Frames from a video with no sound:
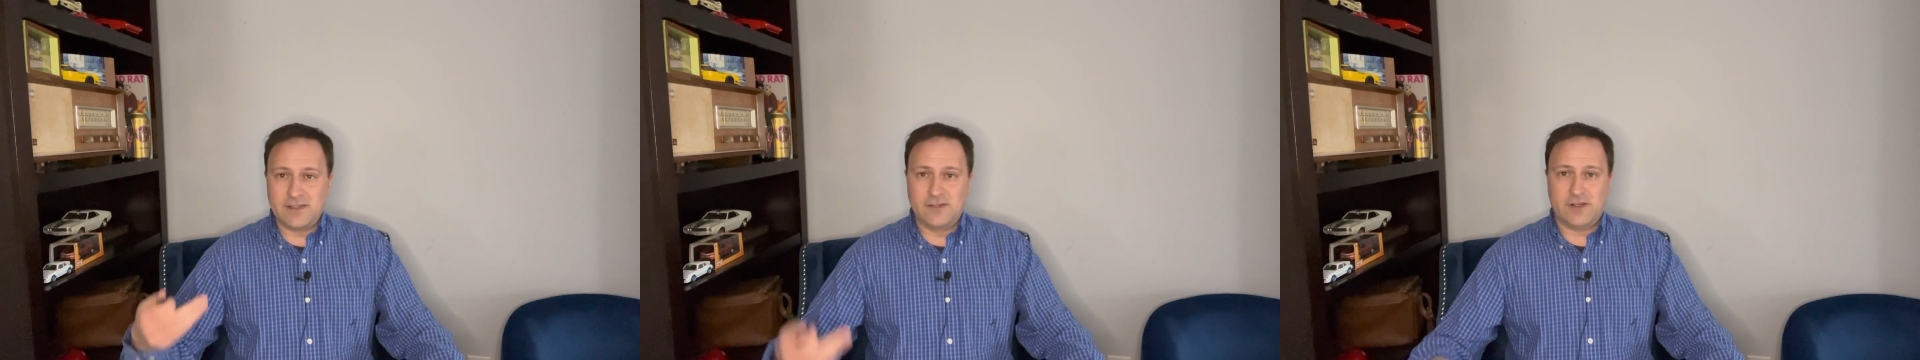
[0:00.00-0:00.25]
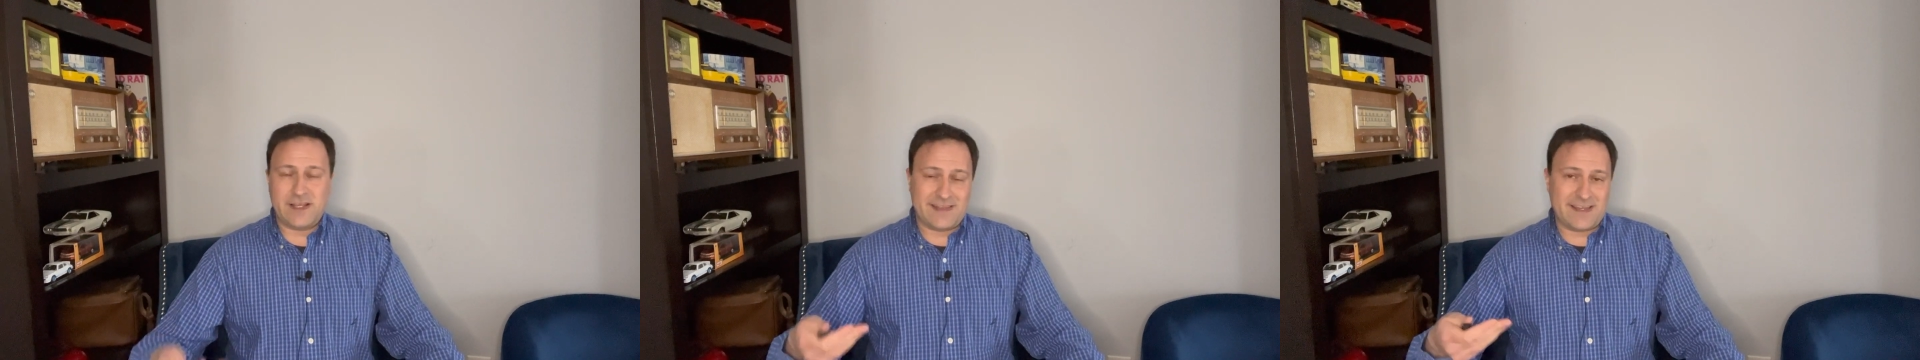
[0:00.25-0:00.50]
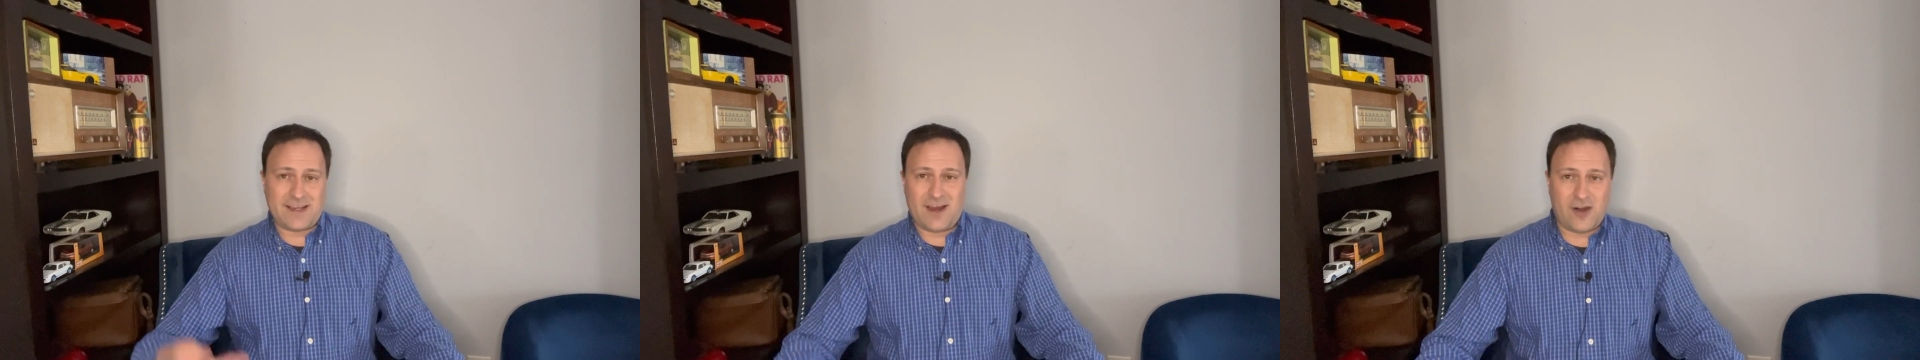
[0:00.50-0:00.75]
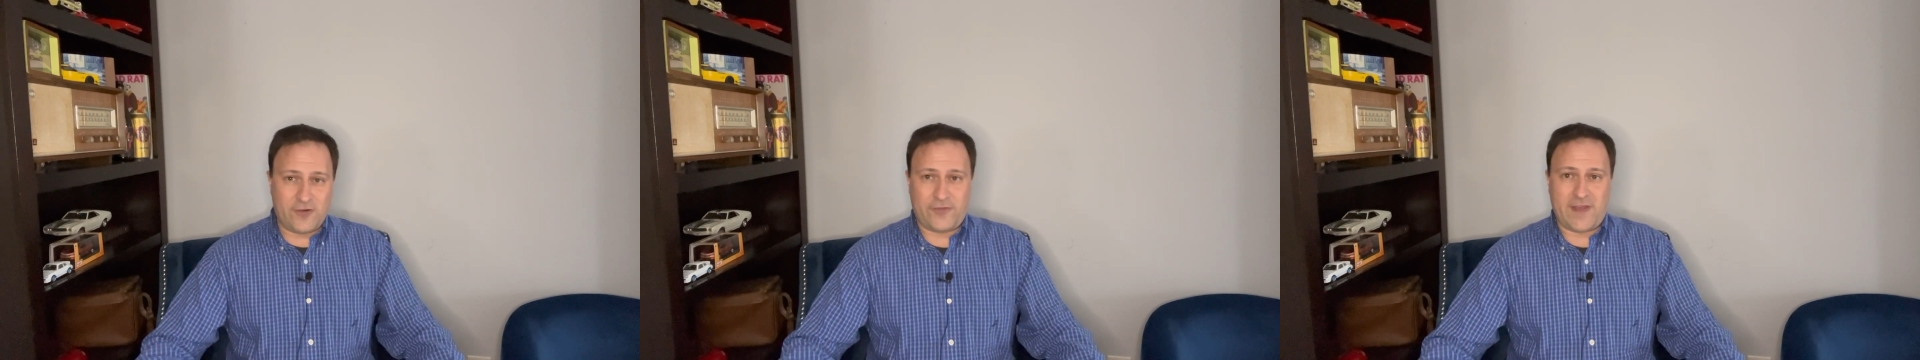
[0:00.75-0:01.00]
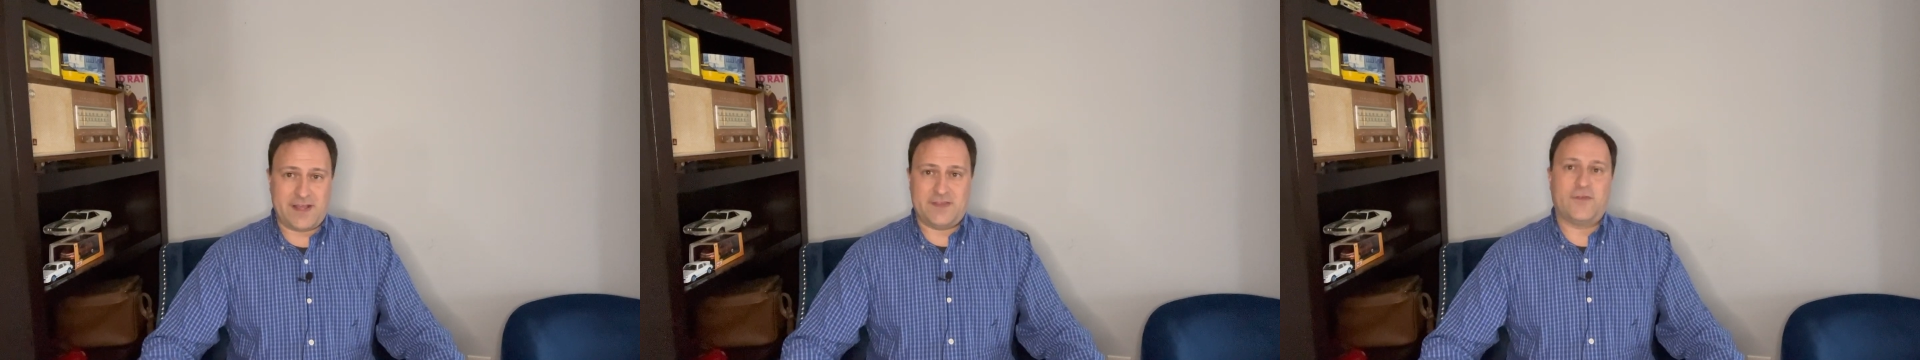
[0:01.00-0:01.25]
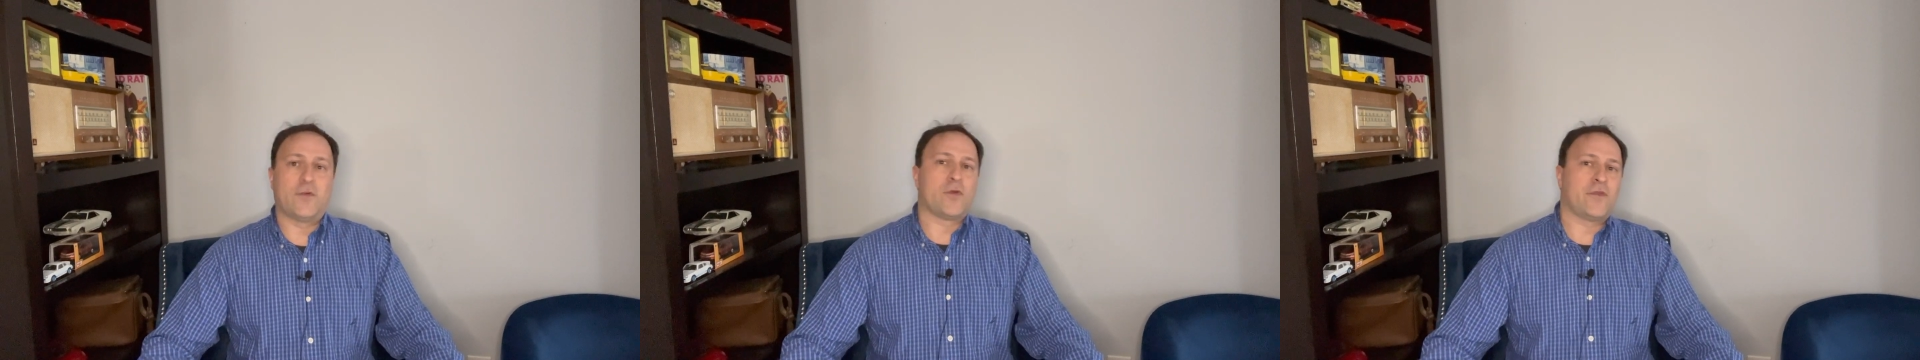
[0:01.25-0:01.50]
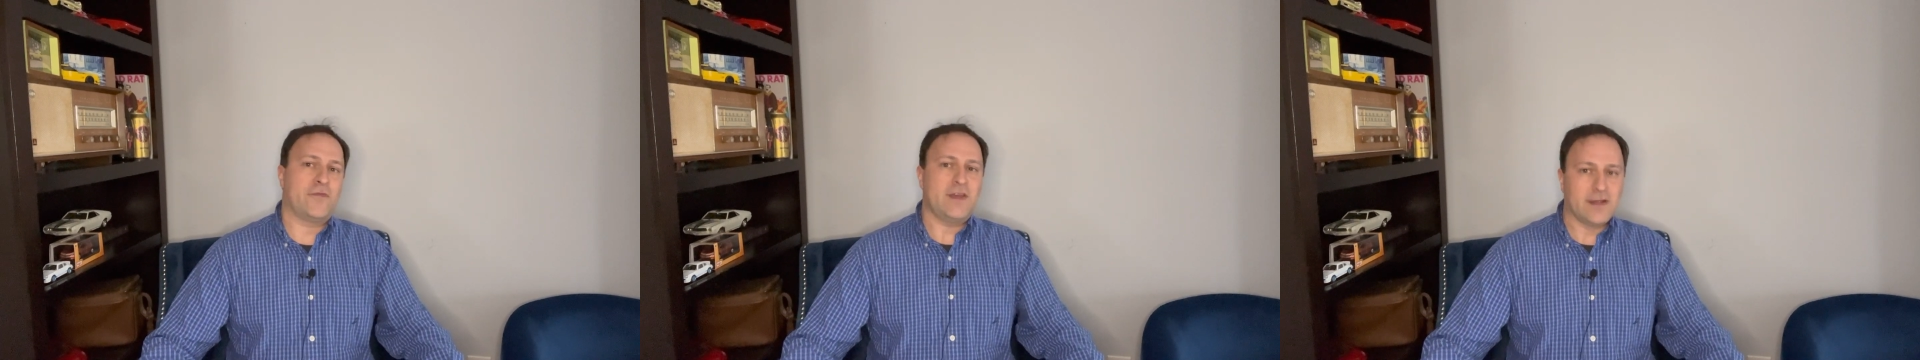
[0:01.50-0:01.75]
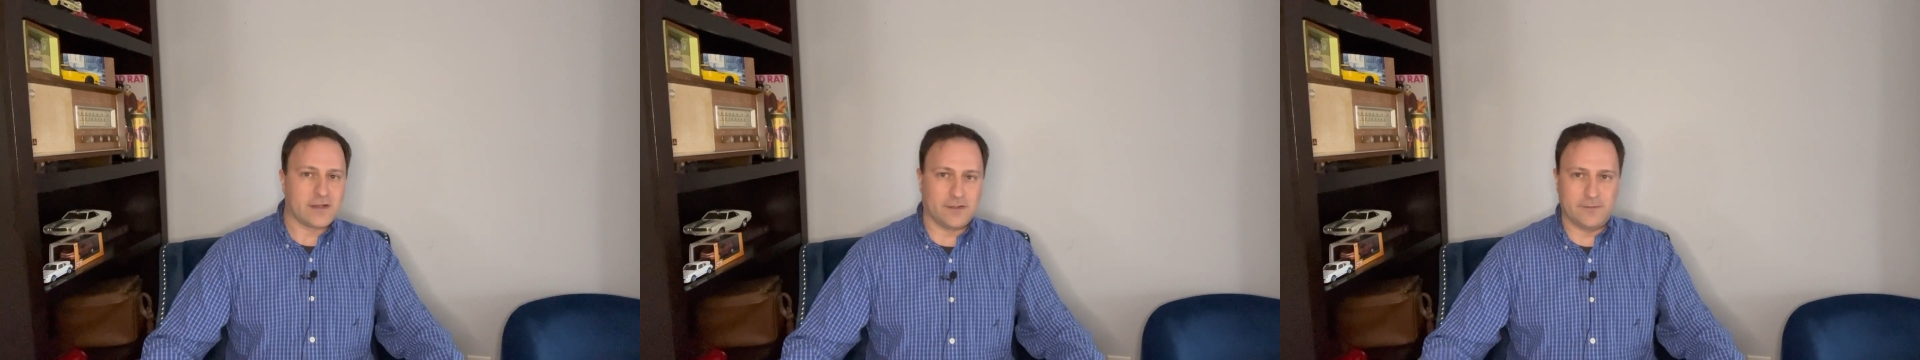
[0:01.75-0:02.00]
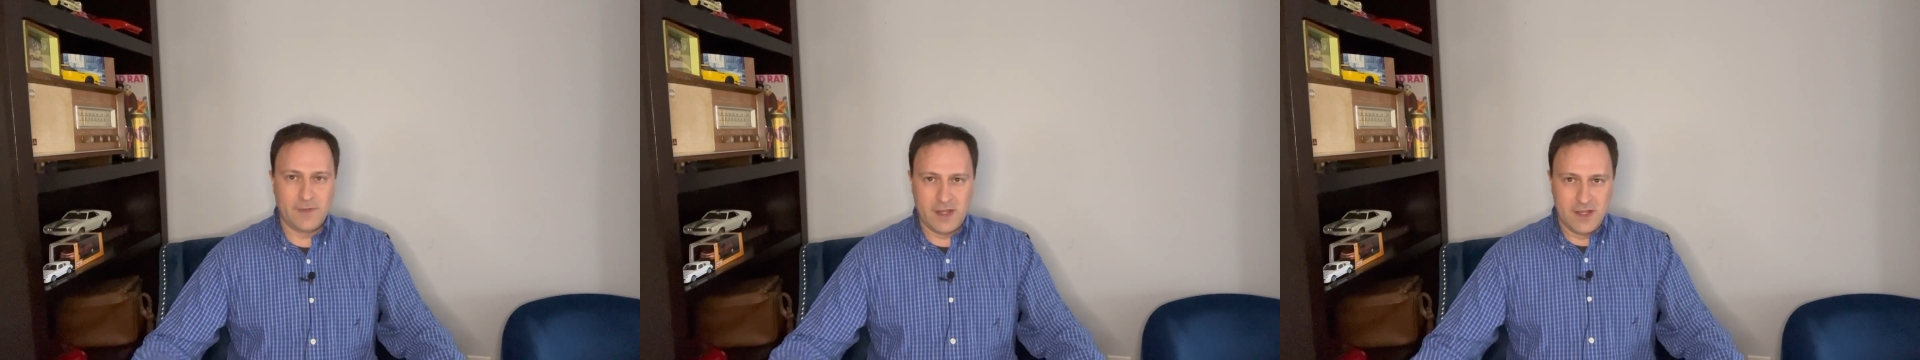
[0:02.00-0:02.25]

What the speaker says: look at the Carfax for the vehicle.